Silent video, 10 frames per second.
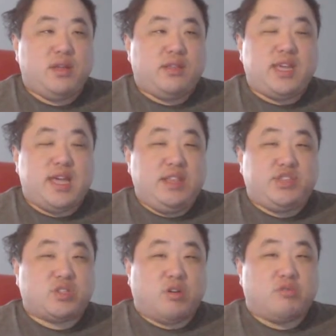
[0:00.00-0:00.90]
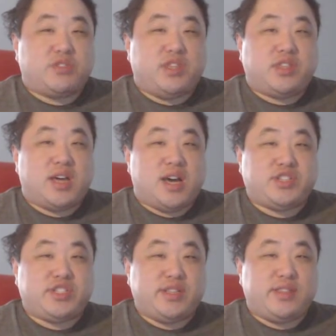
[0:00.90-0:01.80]
The insults and the
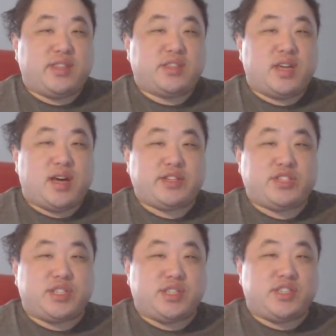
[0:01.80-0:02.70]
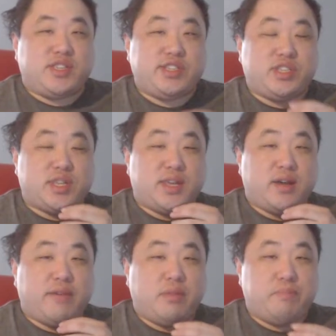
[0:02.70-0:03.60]
tox the toxicity
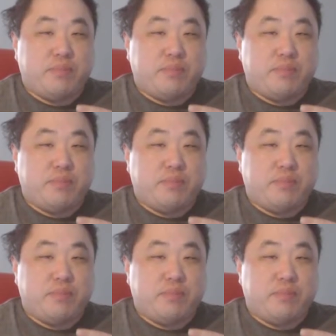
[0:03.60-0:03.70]
of the